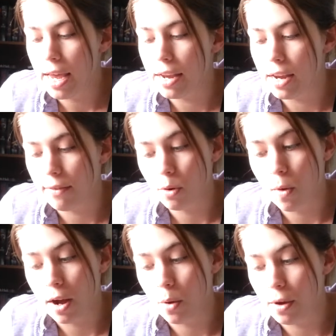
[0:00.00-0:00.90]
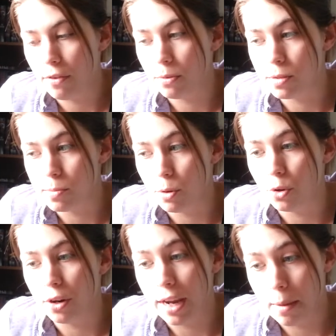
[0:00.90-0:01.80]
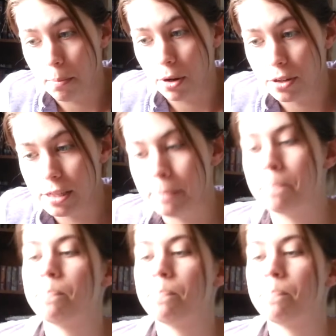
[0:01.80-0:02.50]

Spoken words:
And never walk away from smoldering embers.